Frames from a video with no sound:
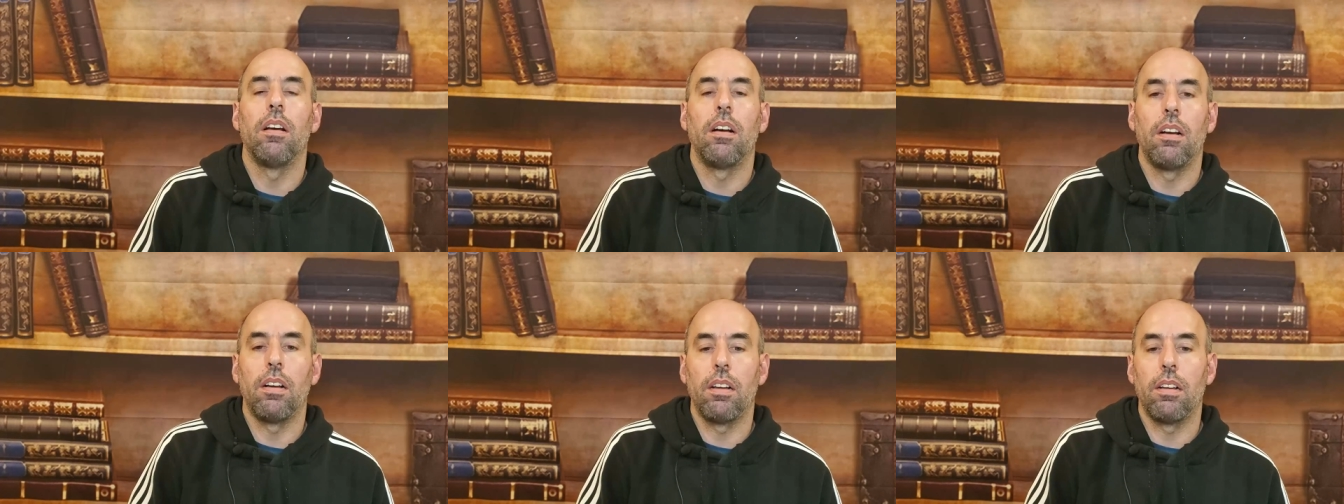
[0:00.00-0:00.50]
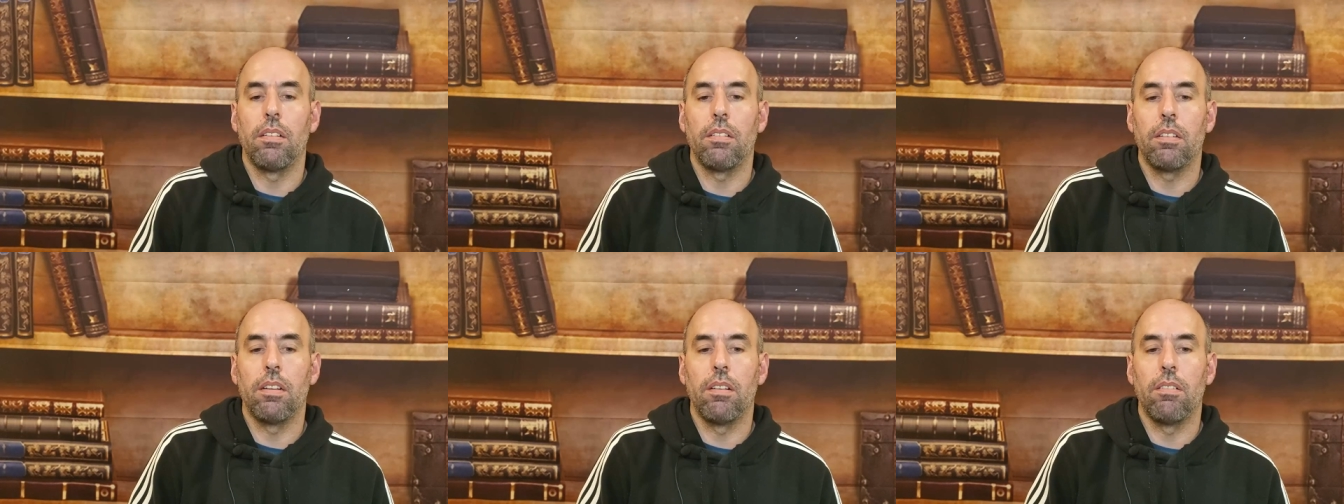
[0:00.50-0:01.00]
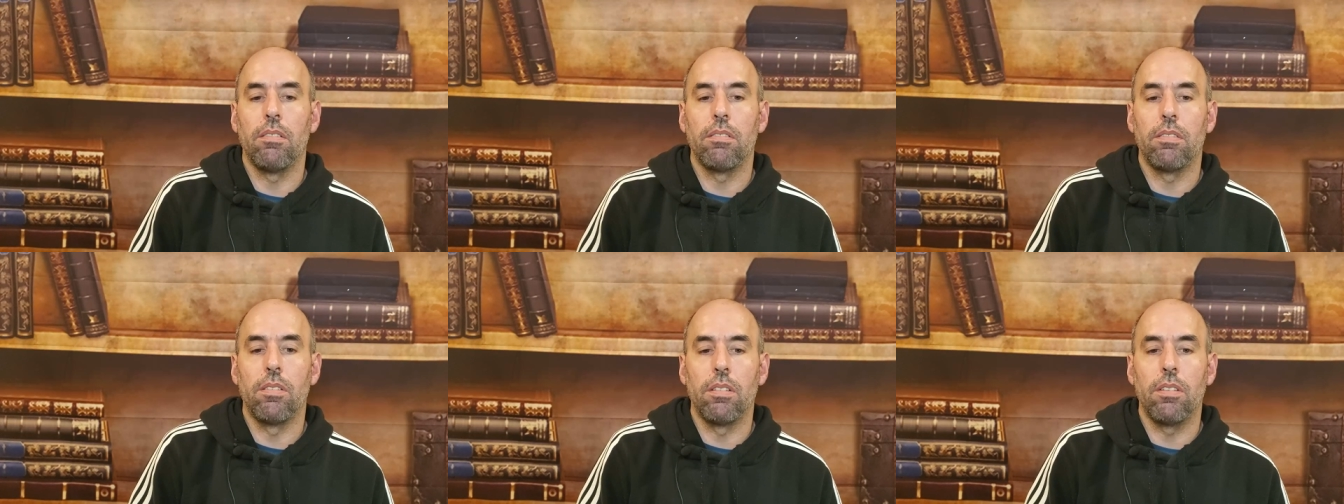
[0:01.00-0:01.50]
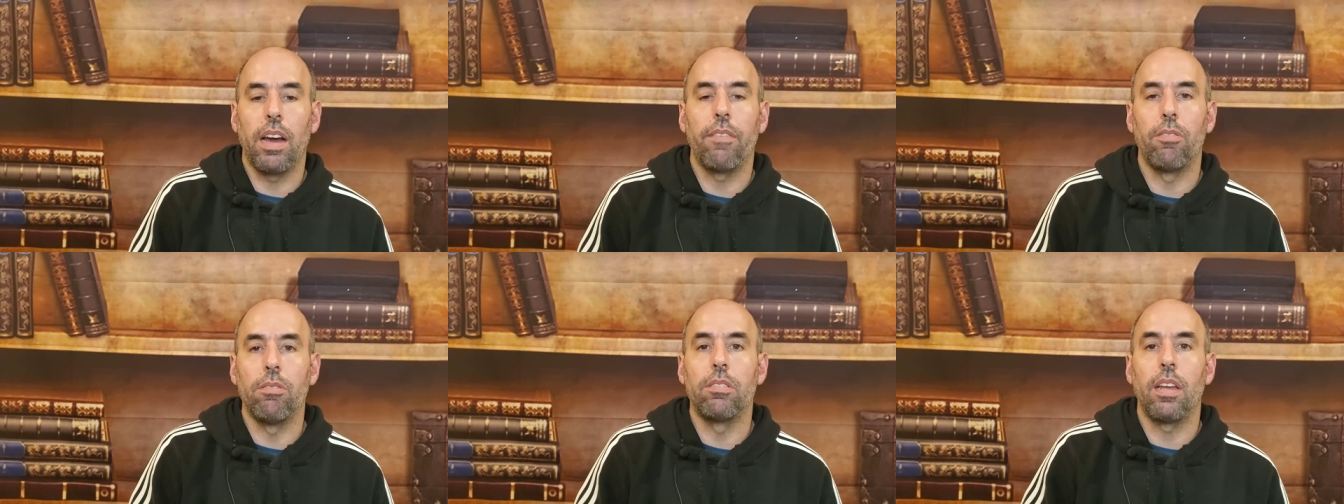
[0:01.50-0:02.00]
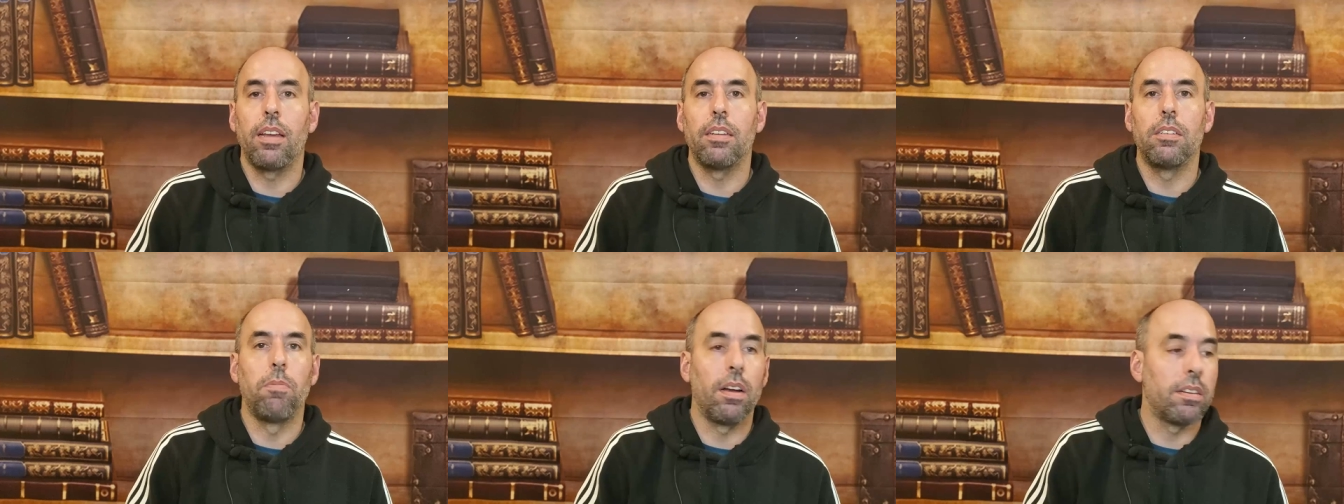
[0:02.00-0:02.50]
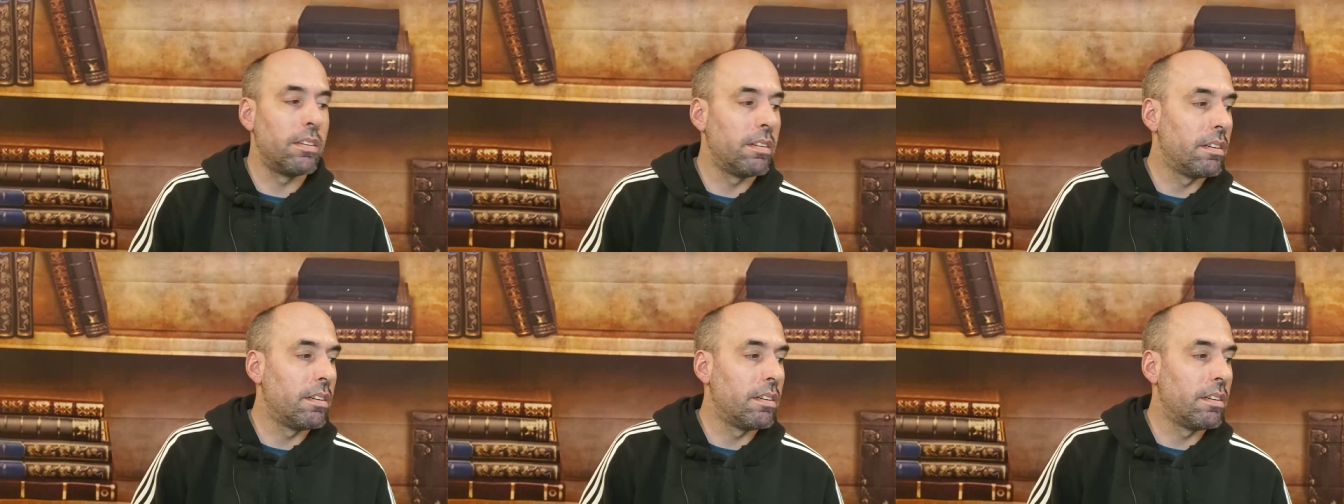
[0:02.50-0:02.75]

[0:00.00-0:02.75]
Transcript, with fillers: uh, you know you have those things, but